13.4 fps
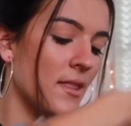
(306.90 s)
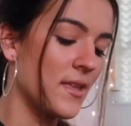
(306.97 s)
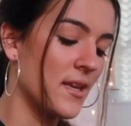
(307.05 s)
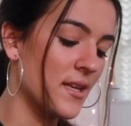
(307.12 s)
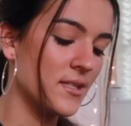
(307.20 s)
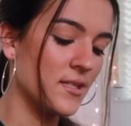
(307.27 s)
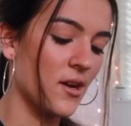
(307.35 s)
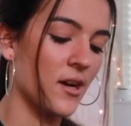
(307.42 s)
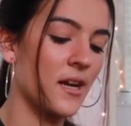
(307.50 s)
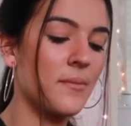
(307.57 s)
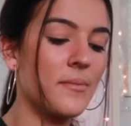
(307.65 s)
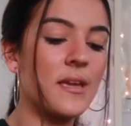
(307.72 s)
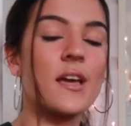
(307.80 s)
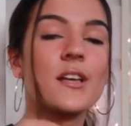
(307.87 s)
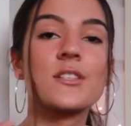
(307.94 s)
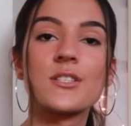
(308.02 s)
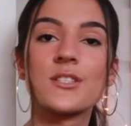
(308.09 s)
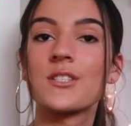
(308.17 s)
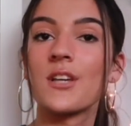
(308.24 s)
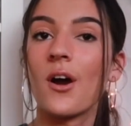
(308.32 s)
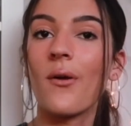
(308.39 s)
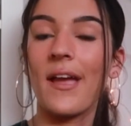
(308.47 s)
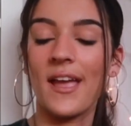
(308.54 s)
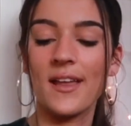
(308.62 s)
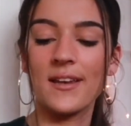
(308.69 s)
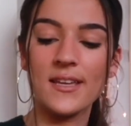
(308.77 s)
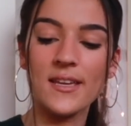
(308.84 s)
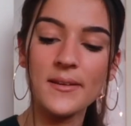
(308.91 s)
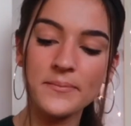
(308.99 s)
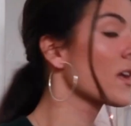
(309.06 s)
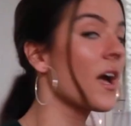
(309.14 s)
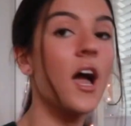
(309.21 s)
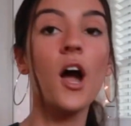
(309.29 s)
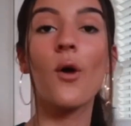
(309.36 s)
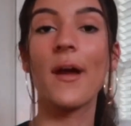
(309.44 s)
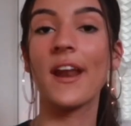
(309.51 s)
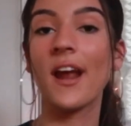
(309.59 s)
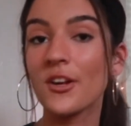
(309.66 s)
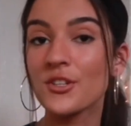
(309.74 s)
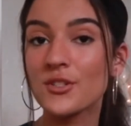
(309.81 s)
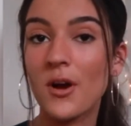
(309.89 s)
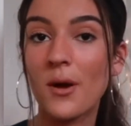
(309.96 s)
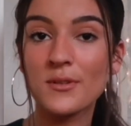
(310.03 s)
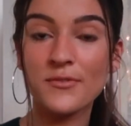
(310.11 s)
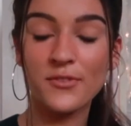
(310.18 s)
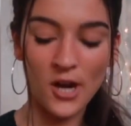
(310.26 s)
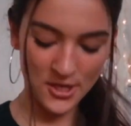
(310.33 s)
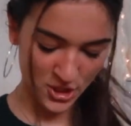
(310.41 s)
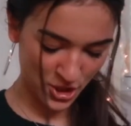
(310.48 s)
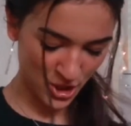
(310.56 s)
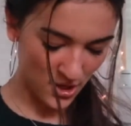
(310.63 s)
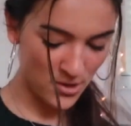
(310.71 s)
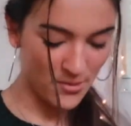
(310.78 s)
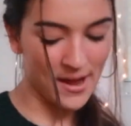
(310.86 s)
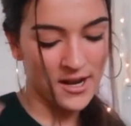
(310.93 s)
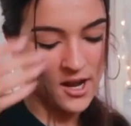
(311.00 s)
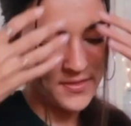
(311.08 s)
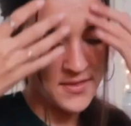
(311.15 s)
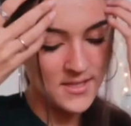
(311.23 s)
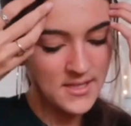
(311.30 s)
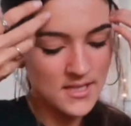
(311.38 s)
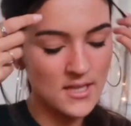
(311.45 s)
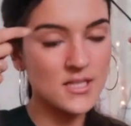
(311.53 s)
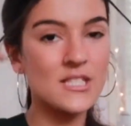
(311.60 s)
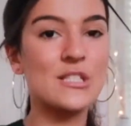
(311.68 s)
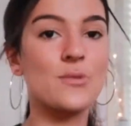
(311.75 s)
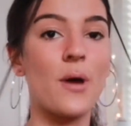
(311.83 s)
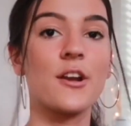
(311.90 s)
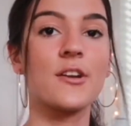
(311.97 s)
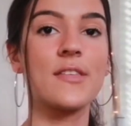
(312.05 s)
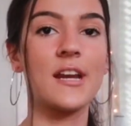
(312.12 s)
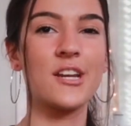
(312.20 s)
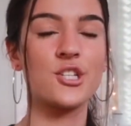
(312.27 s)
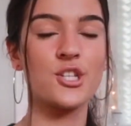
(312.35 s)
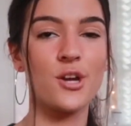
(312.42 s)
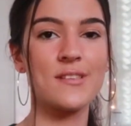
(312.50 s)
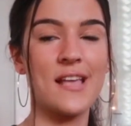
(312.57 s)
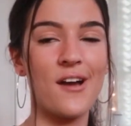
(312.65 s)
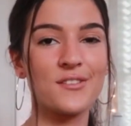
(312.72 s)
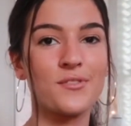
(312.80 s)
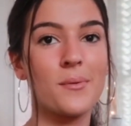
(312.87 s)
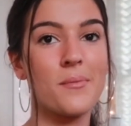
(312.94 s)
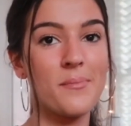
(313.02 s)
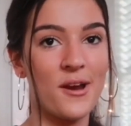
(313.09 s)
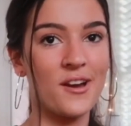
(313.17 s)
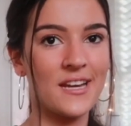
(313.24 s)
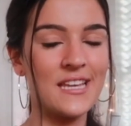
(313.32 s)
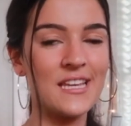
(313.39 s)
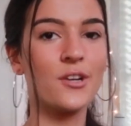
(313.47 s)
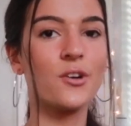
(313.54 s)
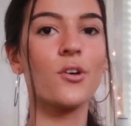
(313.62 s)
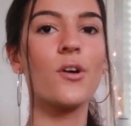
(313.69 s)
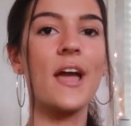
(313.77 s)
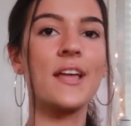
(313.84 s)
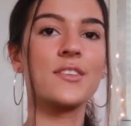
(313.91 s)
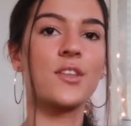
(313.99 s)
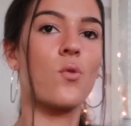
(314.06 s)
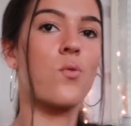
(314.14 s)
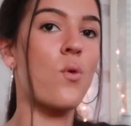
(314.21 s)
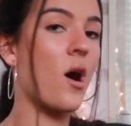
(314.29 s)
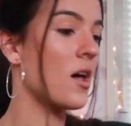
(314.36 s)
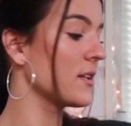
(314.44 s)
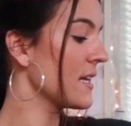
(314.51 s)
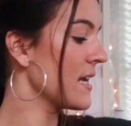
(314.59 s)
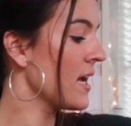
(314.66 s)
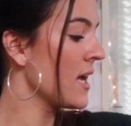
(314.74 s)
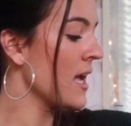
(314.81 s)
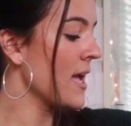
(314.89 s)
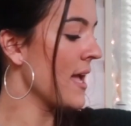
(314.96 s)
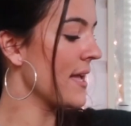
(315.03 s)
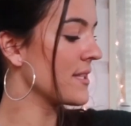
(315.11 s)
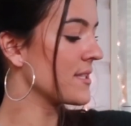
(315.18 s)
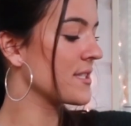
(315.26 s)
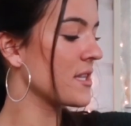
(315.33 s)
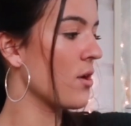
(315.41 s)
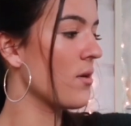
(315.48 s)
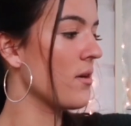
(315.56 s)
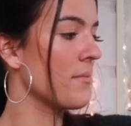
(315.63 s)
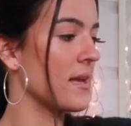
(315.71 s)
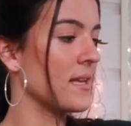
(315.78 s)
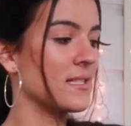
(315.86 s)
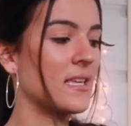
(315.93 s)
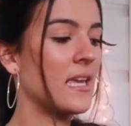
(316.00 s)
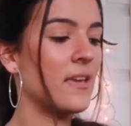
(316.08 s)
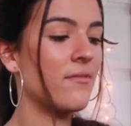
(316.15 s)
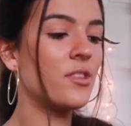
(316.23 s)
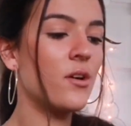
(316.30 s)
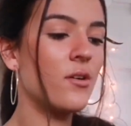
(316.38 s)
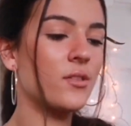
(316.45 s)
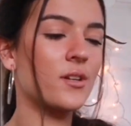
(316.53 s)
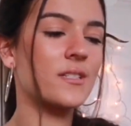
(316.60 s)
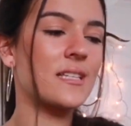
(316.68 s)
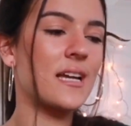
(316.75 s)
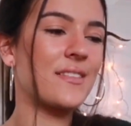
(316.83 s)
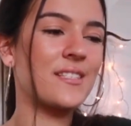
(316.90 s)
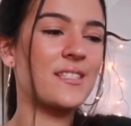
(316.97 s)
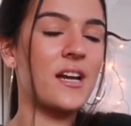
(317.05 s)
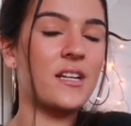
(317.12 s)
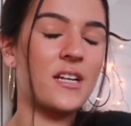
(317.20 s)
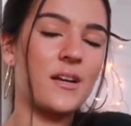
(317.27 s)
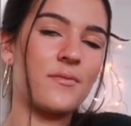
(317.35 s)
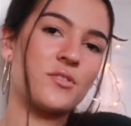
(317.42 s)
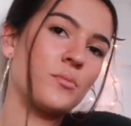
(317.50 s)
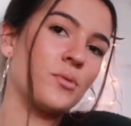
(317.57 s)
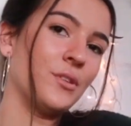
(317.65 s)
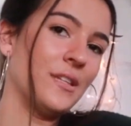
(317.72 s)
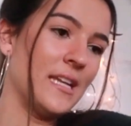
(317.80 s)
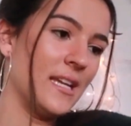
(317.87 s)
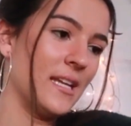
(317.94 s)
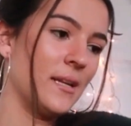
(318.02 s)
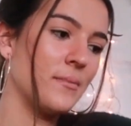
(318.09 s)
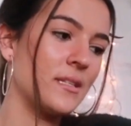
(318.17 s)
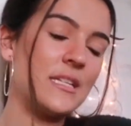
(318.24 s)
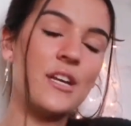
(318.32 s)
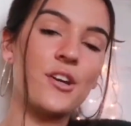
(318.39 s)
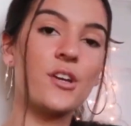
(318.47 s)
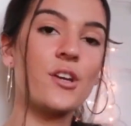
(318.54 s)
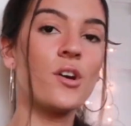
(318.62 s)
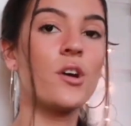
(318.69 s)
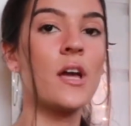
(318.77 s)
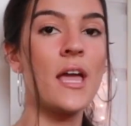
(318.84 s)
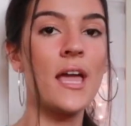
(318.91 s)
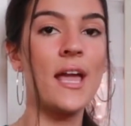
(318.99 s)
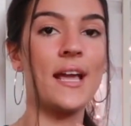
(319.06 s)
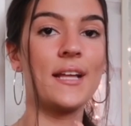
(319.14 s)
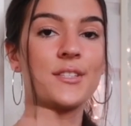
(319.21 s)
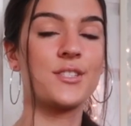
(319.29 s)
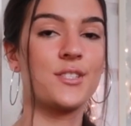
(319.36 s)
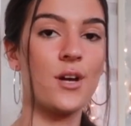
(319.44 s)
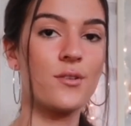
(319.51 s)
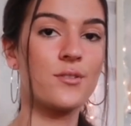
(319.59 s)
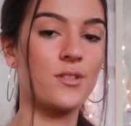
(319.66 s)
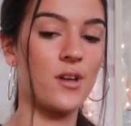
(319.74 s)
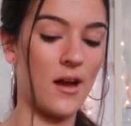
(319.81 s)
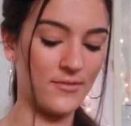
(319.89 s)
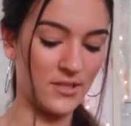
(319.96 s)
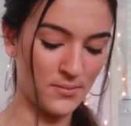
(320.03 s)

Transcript: These are gonna be so handy. Oh, and I also almost forgot to show you, I got this sweater that I chose out. It's from American Eagle and the quality is so amazing. Even though it looks like this uncomfortable knitted material, it's so soft.